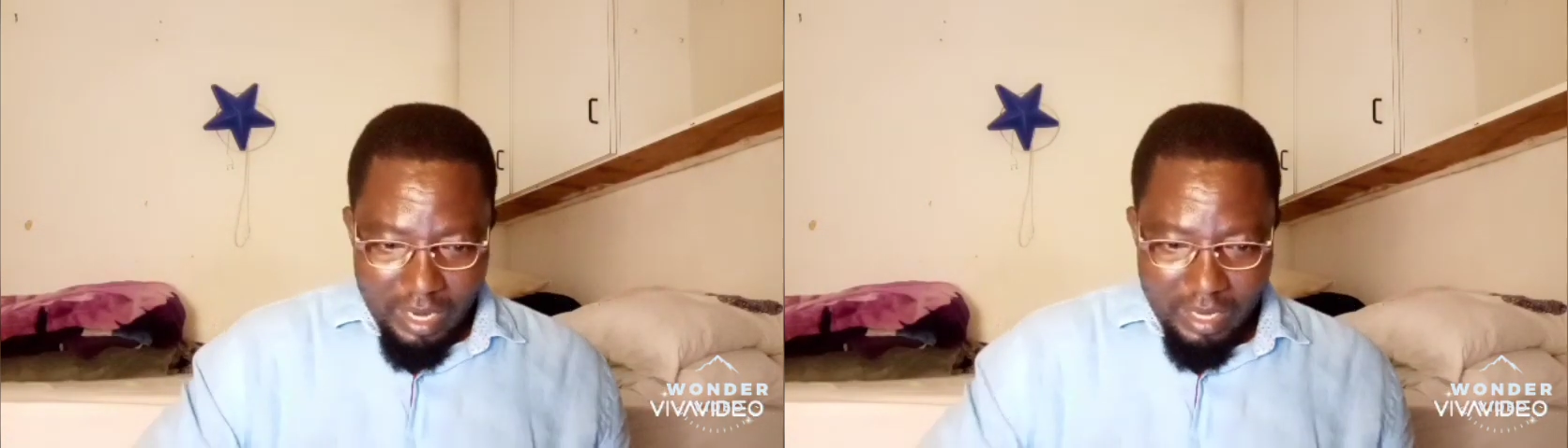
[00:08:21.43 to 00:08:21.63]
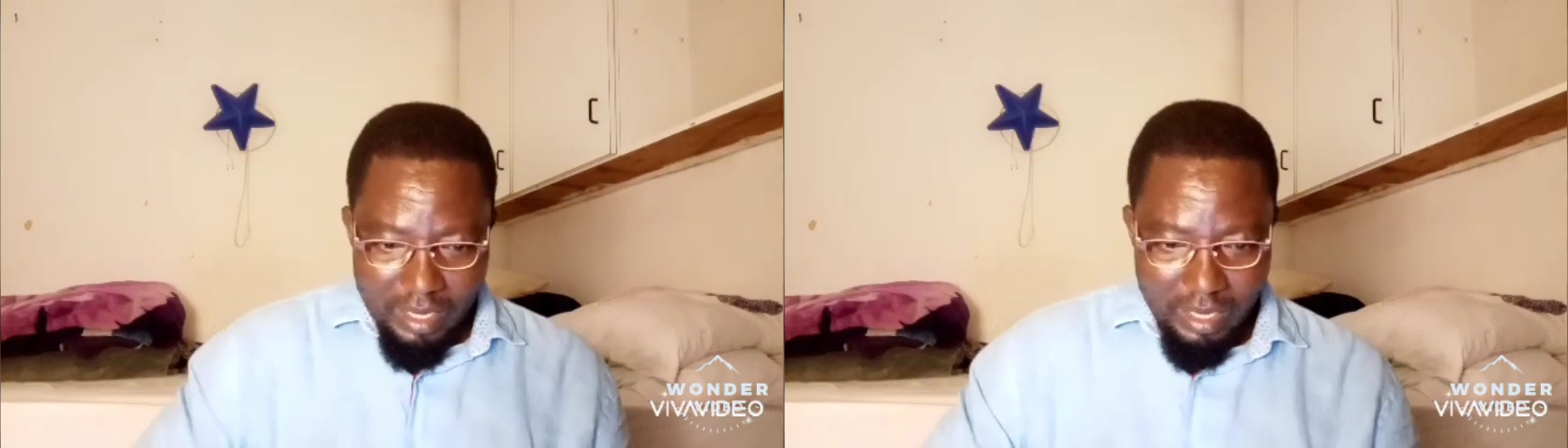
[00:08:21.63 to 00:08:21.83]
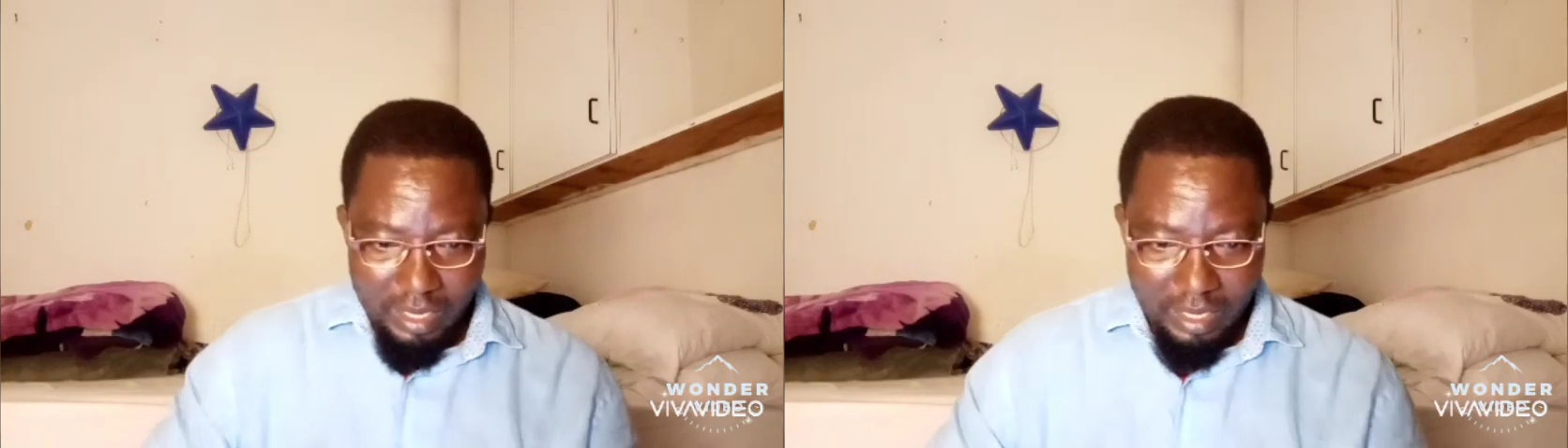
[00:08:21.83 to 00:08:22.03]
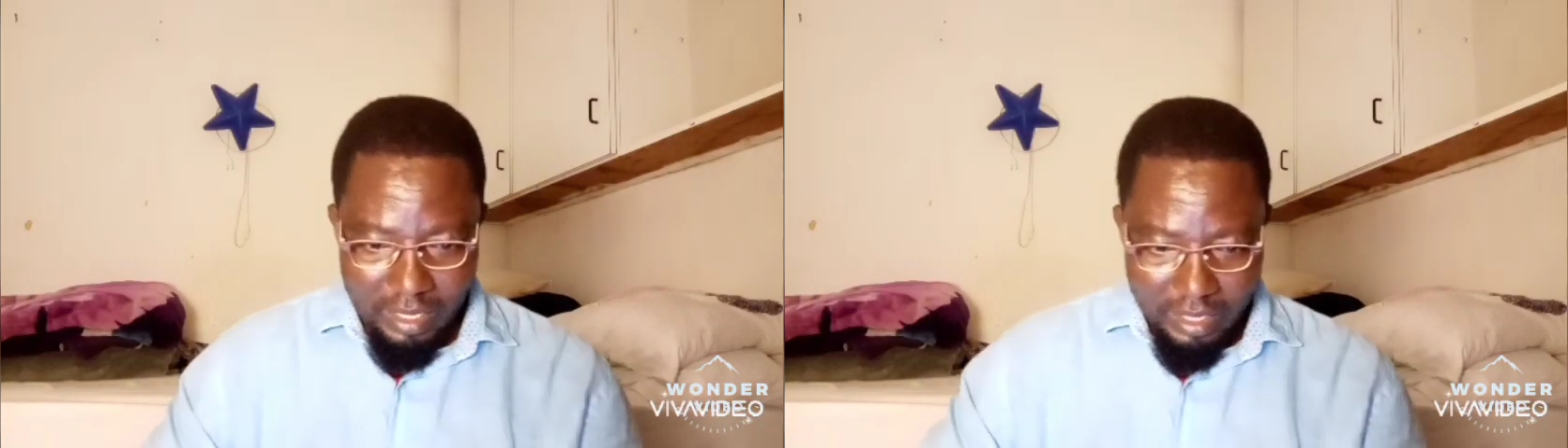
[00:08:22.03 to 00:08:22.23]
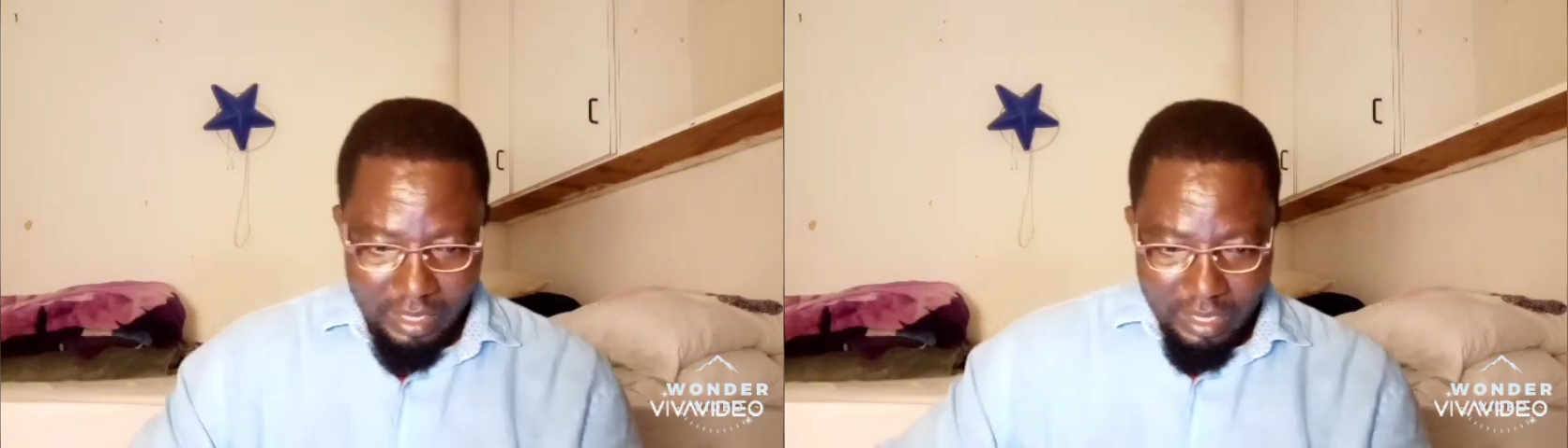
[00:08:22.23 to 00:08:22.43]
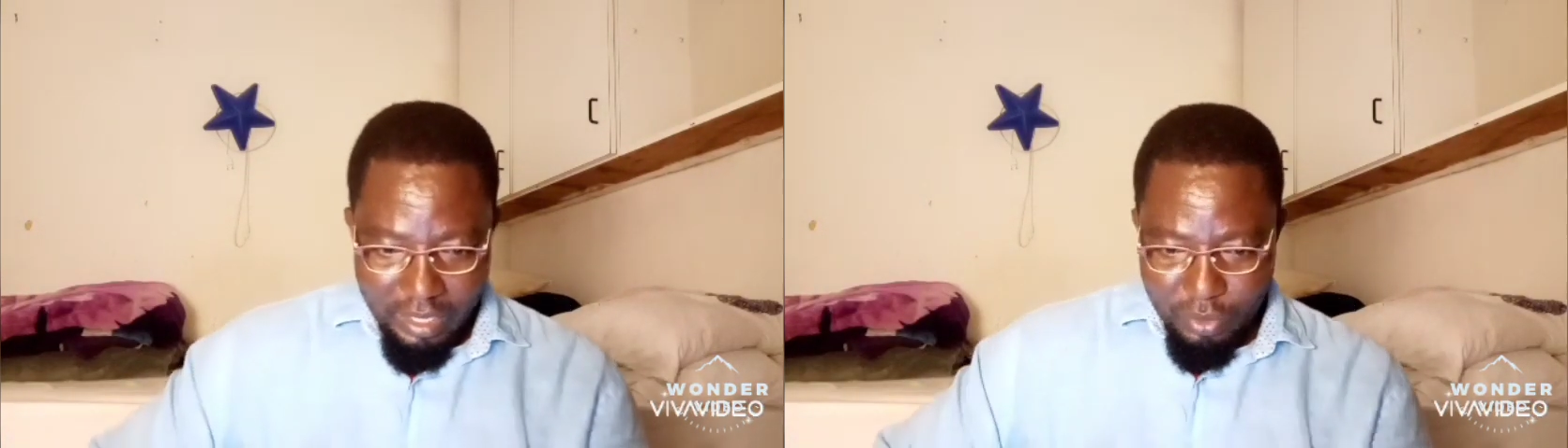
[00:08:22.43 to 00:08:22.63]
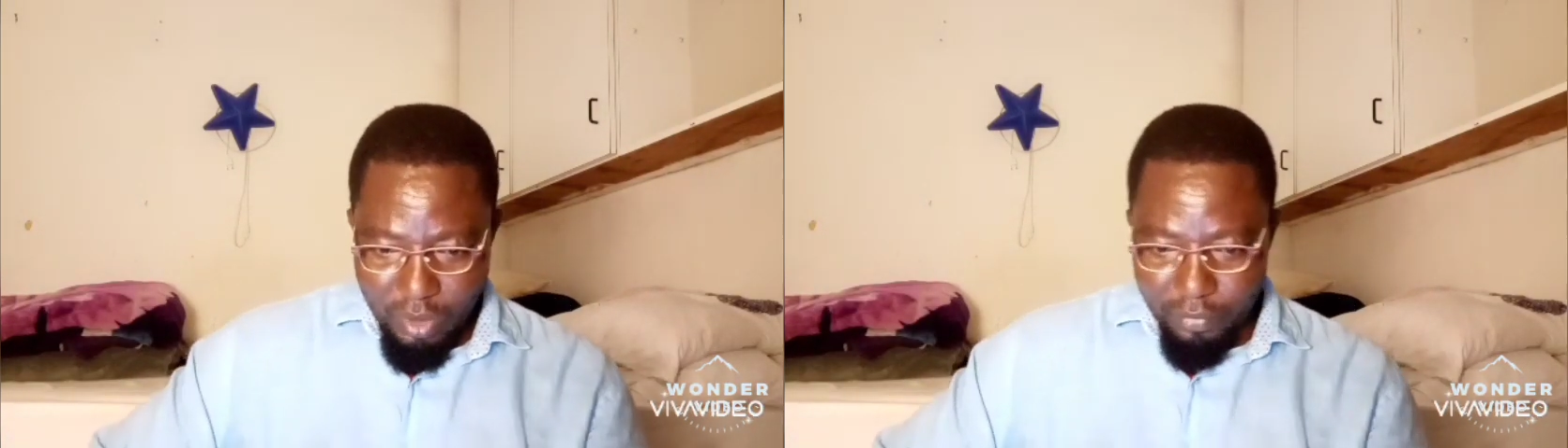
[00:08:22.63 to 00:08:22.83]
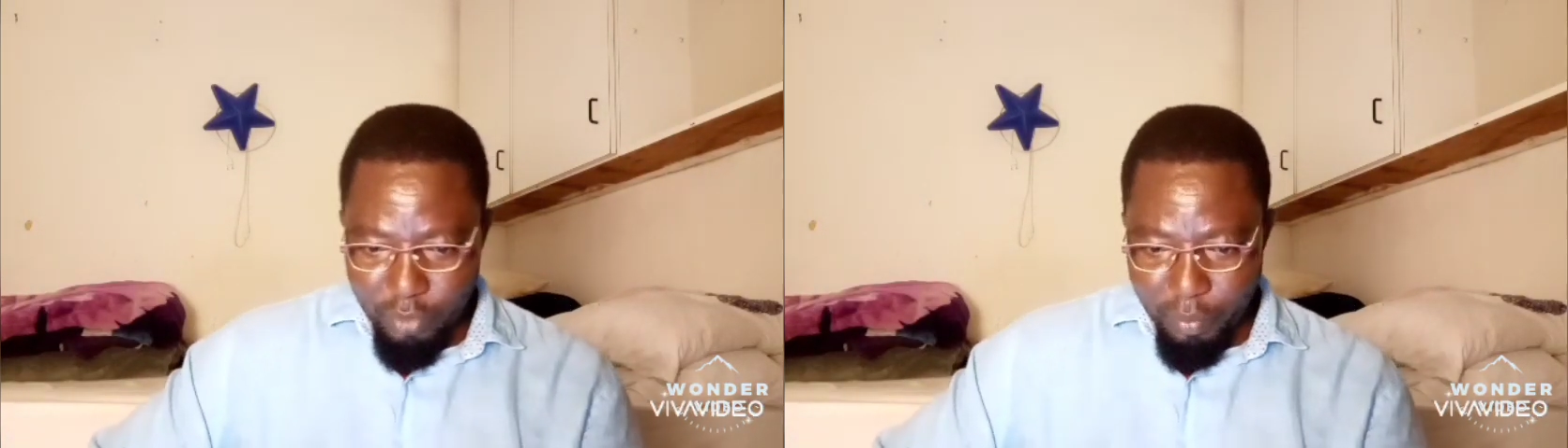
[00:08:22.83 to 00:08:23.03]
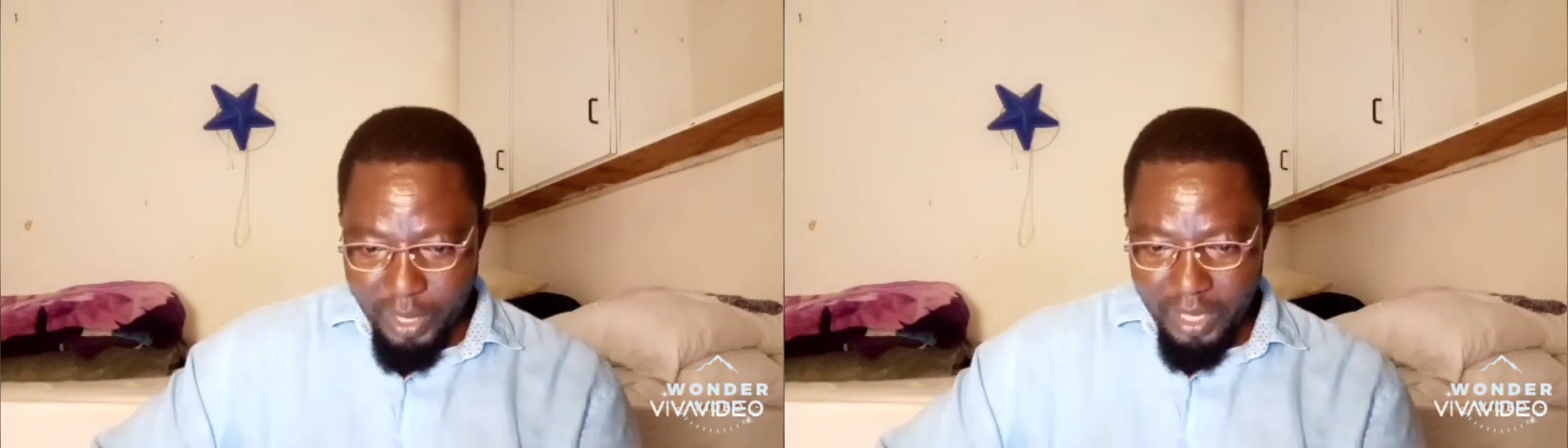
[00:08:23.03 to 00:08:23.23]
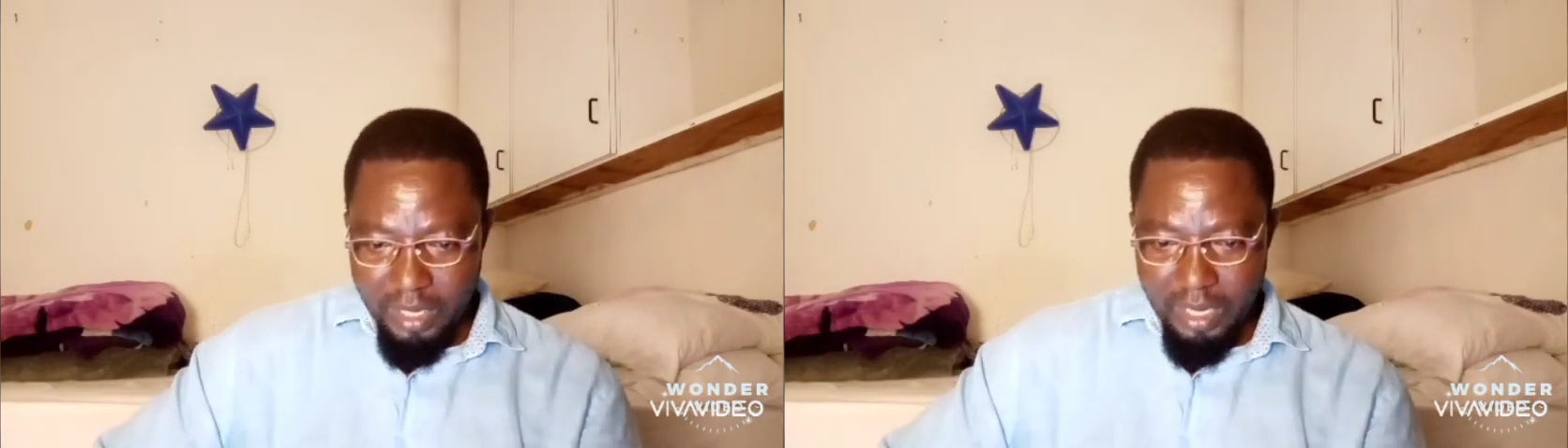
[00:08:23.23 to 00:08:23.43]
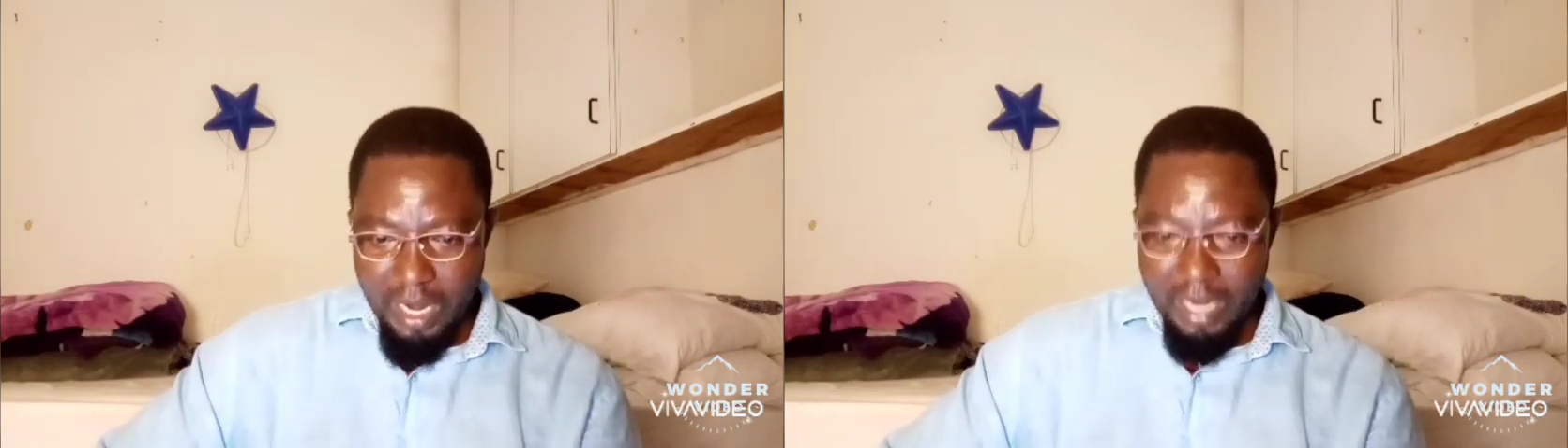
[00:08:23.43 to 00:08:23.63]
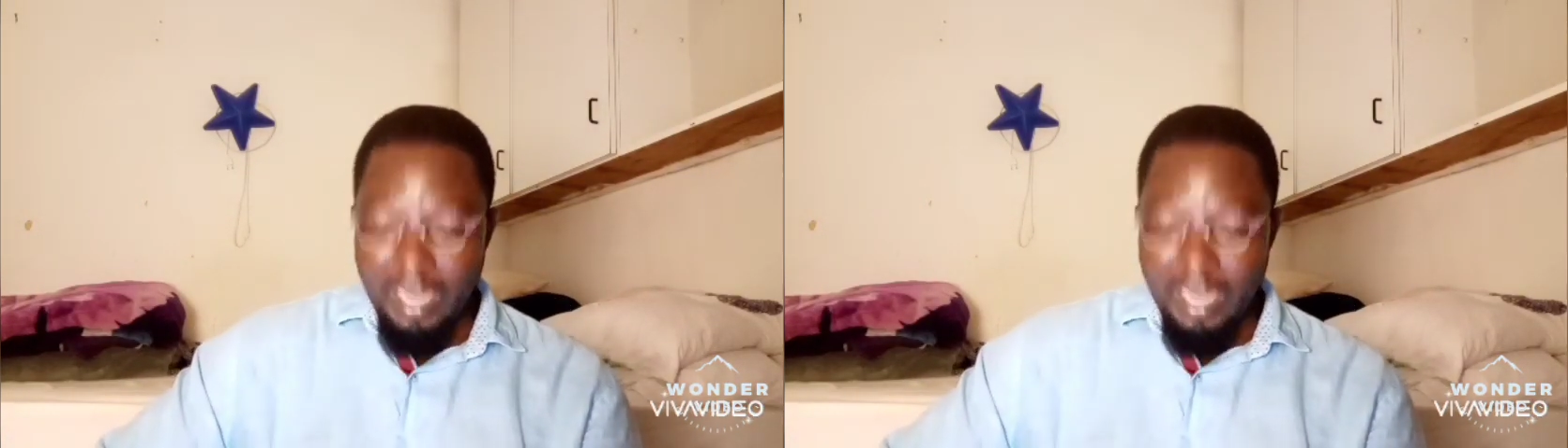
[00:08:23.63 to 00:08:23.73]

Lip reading: And you have to bring